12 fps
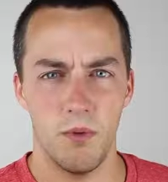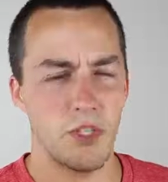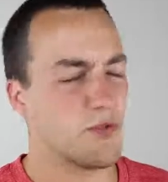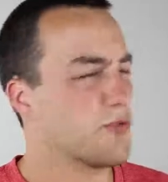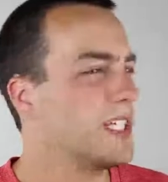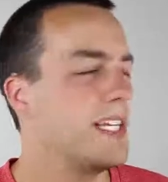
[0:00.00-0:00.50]

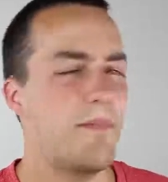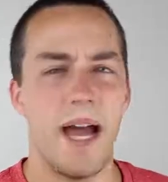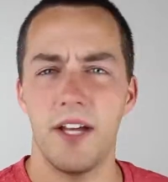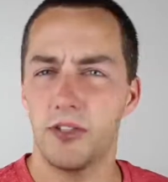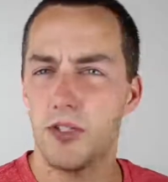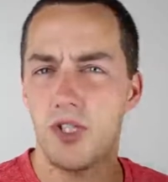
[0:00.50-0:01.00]
One's really
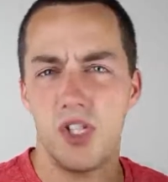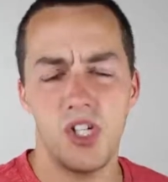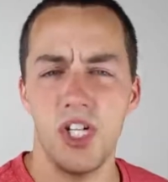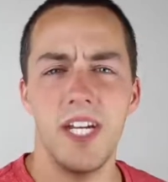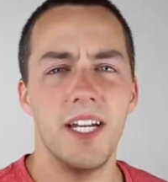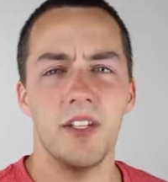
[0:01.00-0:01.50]
bad. There's
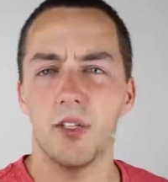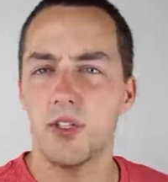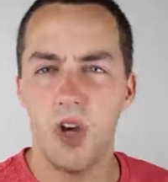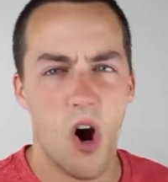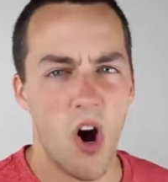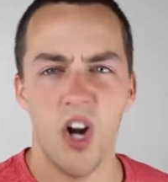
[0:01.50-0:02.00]
cheating,
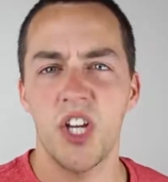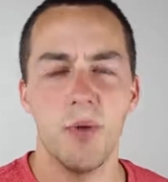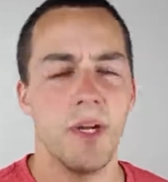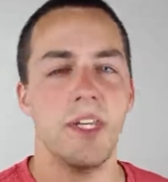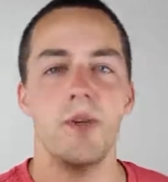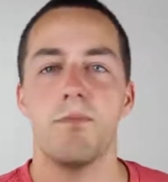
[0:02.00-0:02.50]
there's
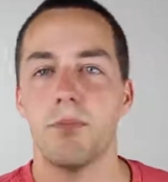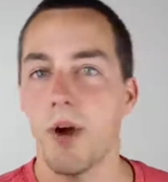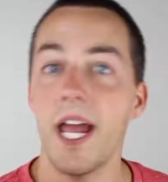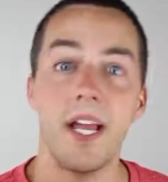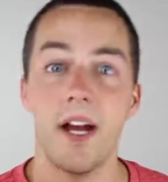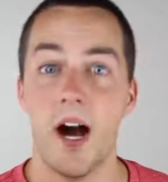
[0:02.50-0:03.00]
arguing, you
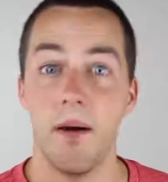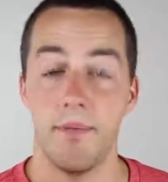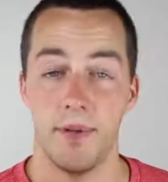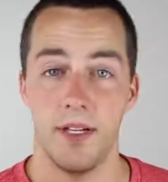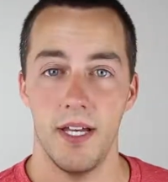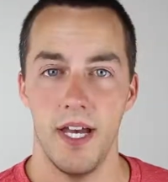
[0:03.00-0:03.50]
break
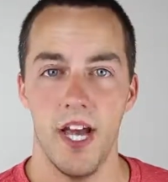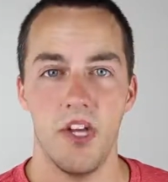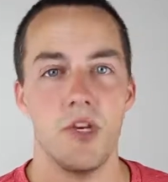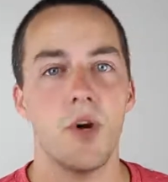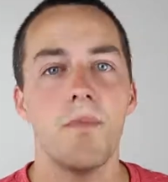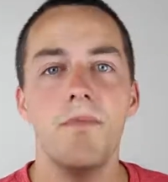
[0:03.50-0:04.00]
up.
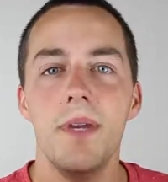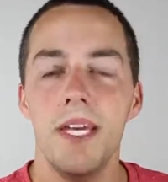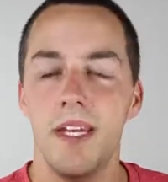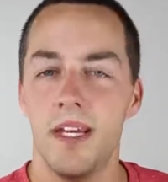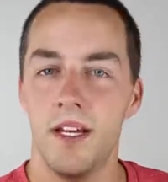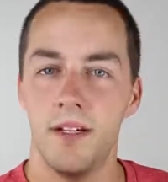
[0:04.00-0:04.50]
Your
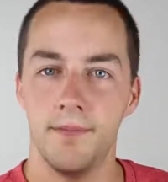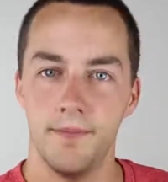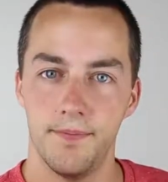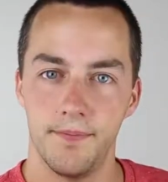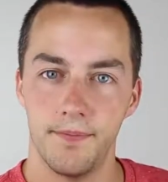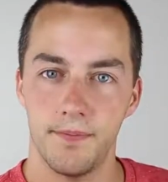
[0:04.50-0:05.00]
meaning
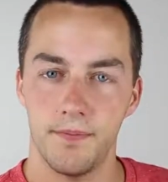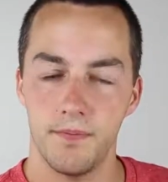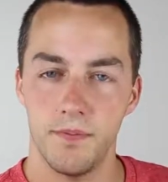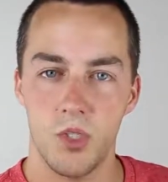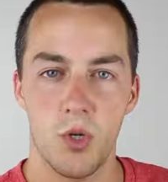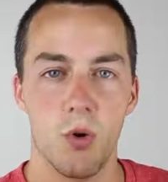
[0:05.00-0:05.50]

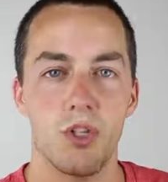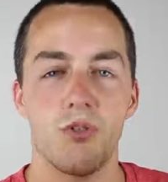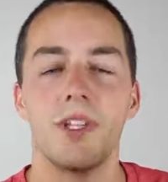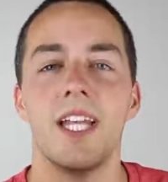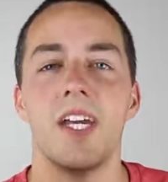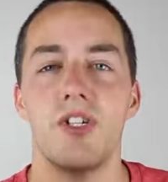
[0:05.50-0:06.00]
towards
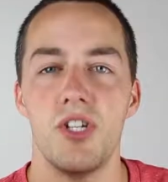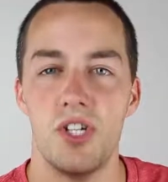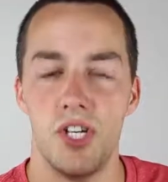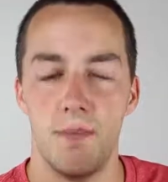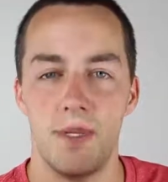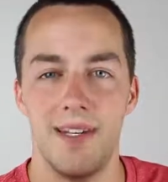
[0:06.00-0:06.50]

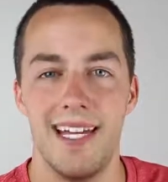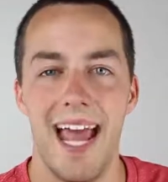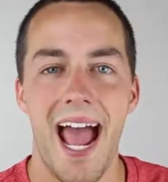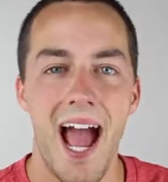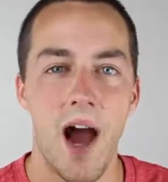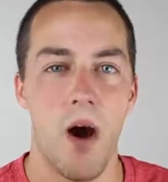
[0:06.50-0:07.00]
relationships
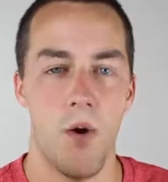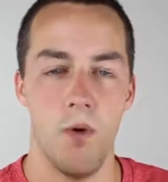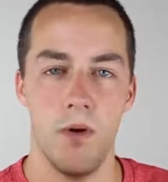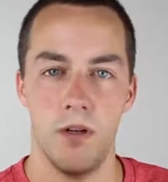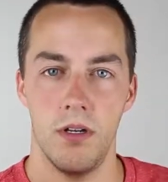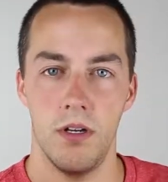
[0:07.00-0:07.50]

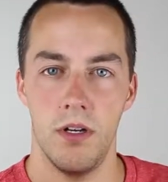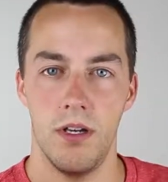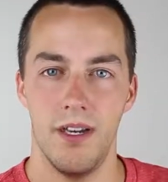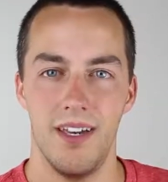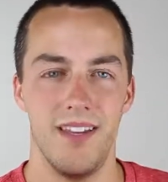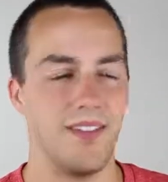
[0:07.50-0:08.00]
now
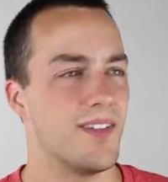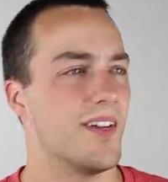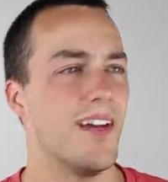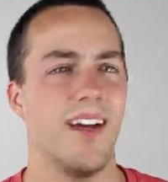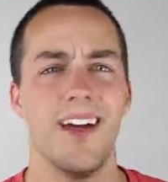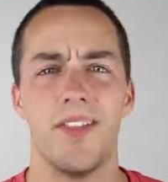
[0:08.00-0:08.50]

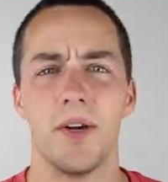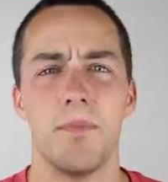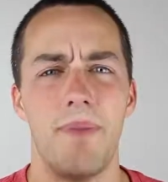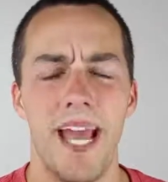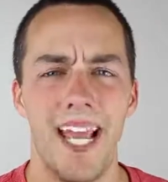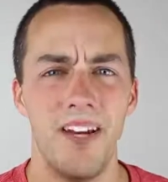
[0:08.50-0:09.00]
is they're
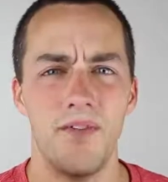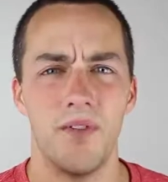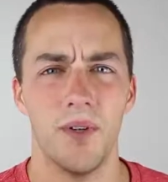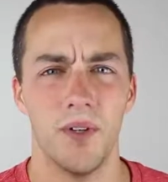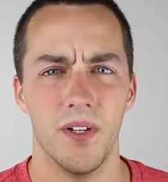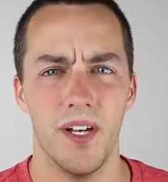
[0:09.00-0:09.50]

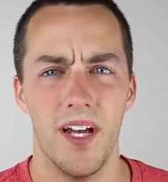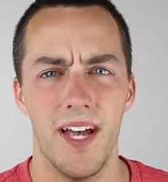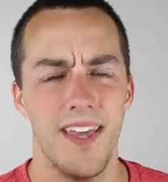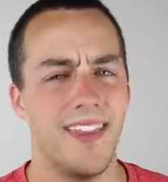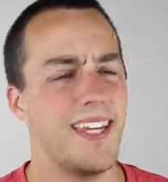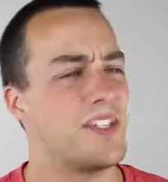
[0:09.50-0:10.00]
painful.
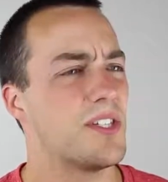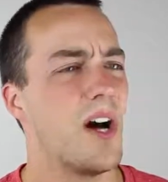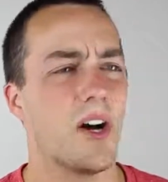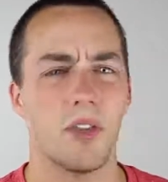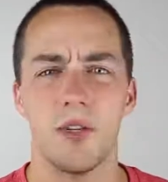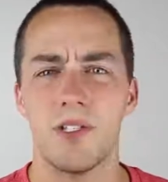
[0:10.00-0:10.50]
They
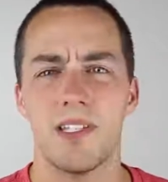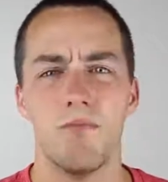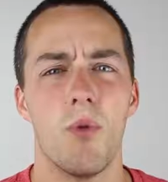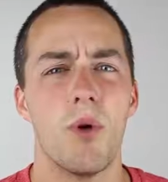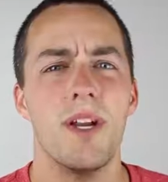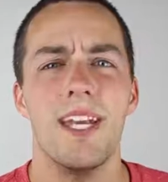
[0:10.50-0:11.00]
suck. There's
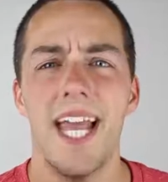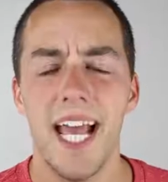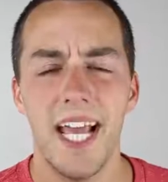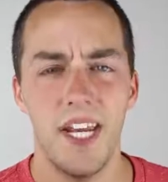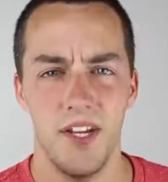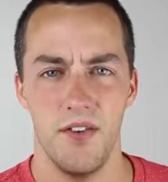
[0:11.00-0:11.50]
more
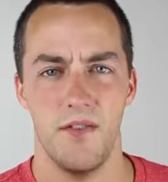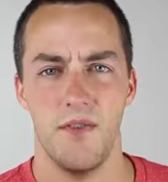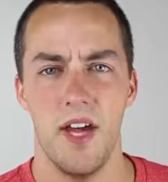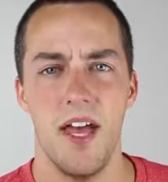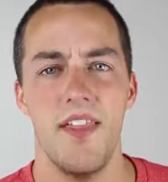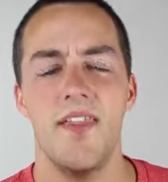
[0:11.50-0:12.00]
negative
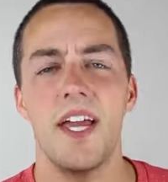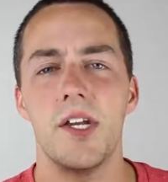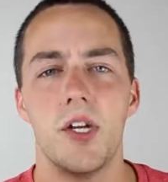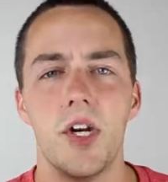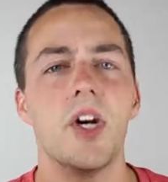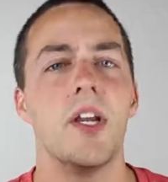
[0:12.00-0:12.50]
than
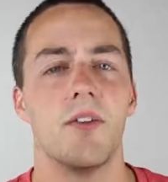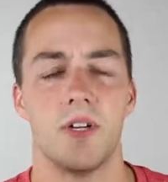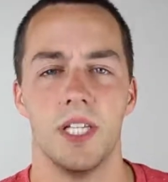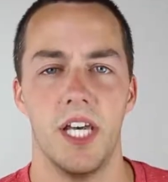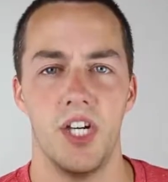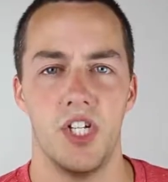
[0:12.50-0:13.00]
good in
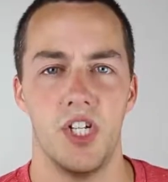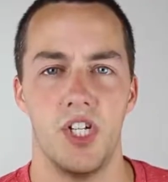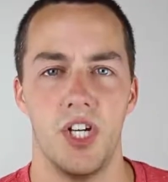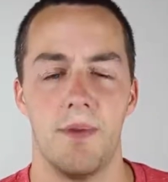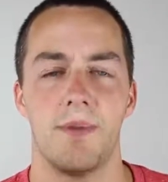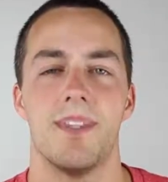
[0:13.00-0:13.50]

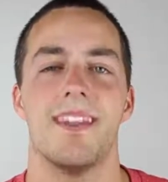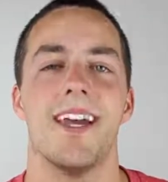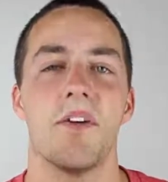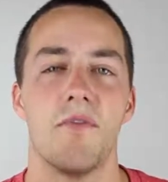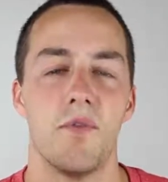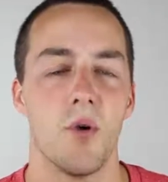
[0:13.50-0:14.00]
relationships.
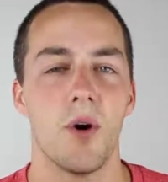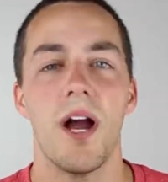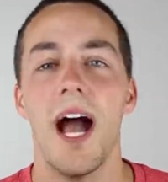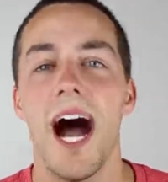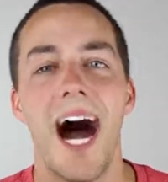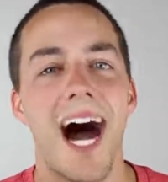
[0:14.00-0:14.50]
Therefore,
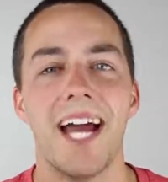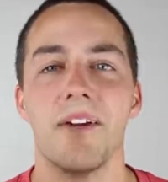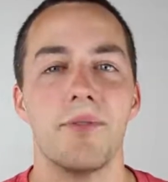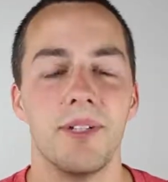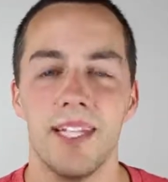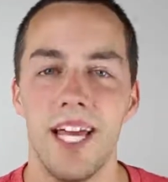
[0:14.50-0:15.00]
I
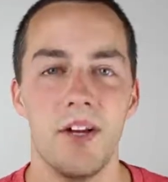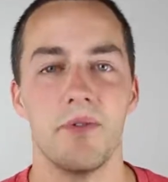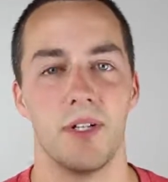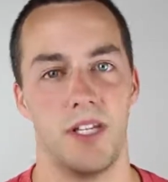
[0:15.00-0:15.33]
don't like